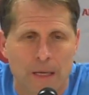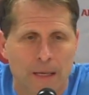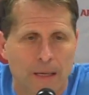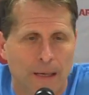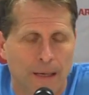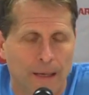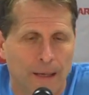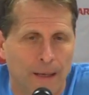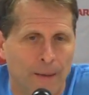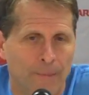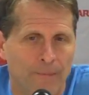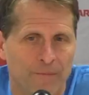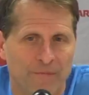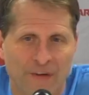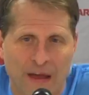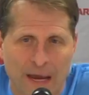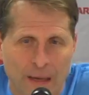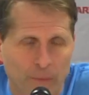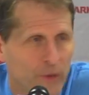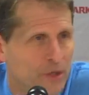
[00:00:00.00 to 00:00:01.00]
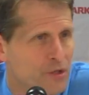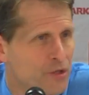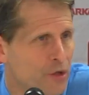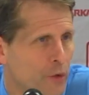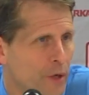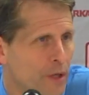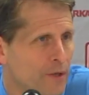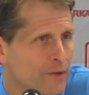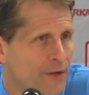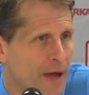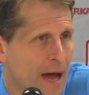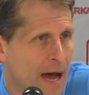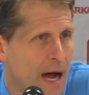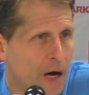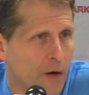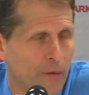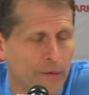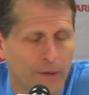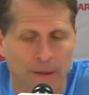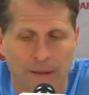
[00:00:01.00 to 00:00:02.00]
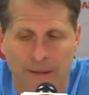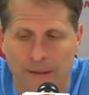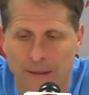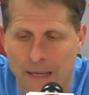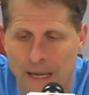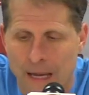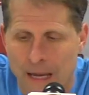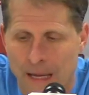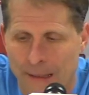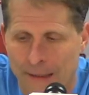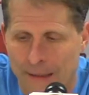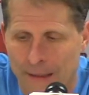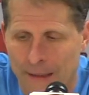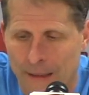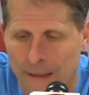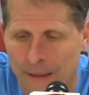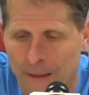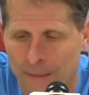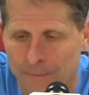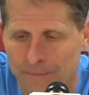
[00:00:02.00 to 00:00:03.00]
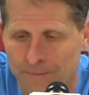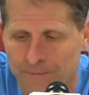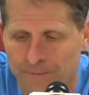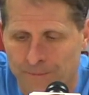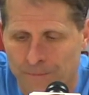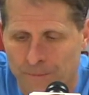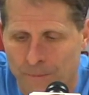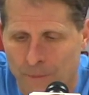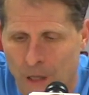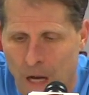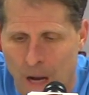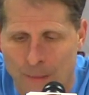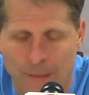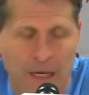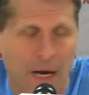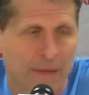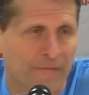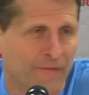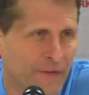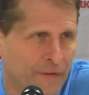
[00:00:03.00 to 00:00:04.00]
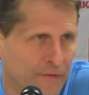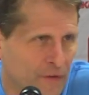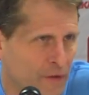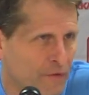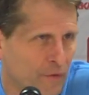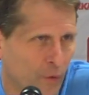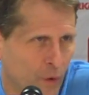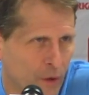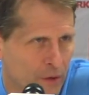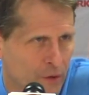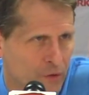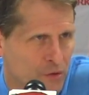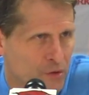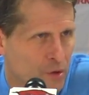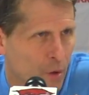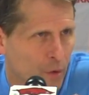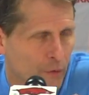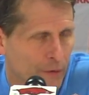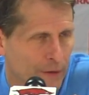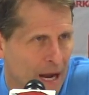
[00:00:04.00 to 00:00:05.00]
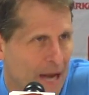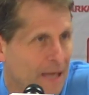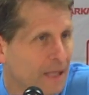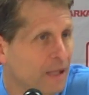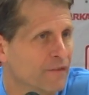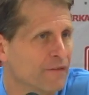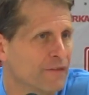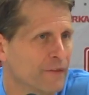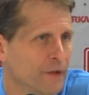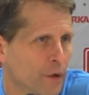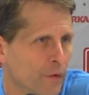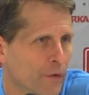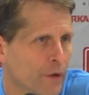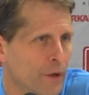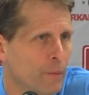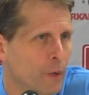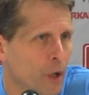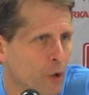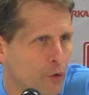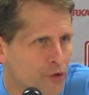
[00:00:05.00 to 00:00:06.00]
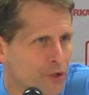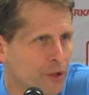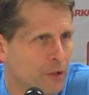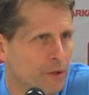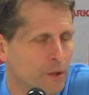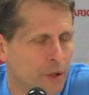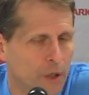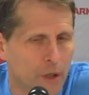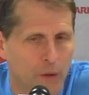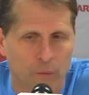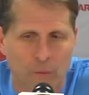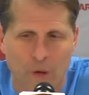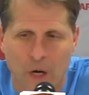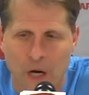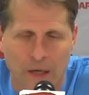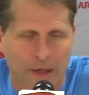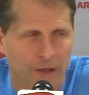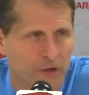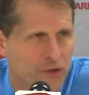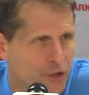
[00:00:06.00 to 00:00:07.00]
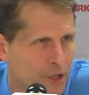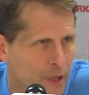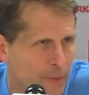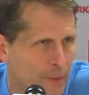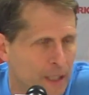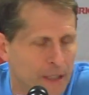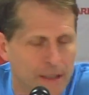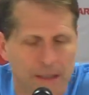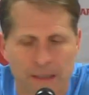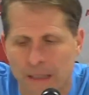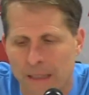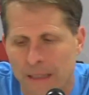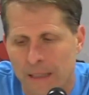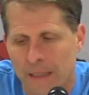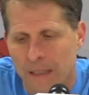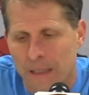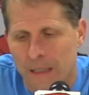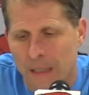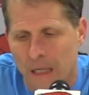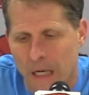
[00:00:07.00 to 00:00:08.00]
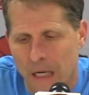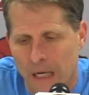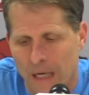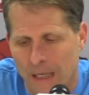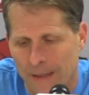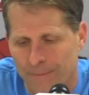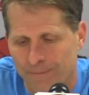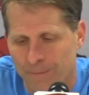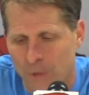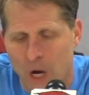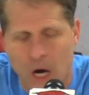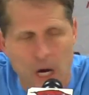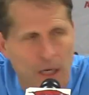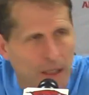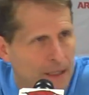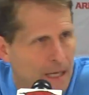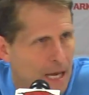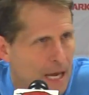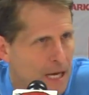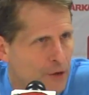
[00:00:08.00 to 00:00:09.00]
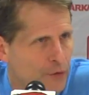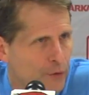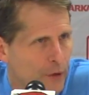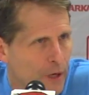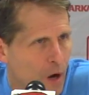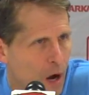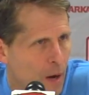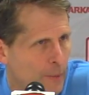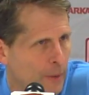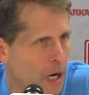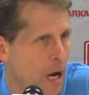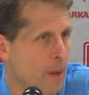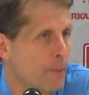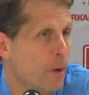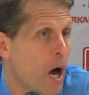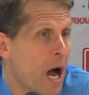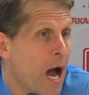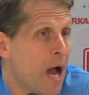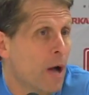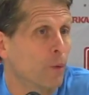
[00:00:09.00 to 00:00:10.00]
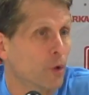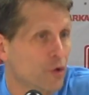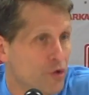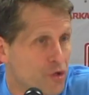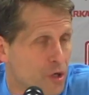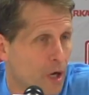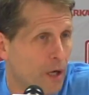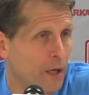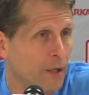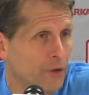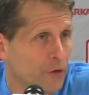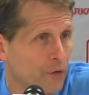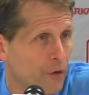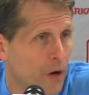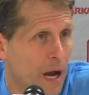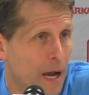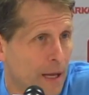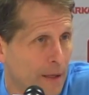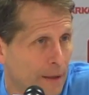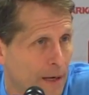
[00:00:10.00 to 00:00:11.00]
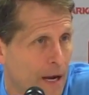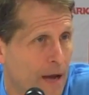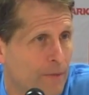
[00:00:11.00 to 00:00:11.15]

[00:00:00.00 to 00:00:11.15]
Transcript: families are in town. And I mean, I'm 54 years old, and I can feel the emotion, you know, hugging Jimmy, hugging Adria. I mean, I almost started crying, and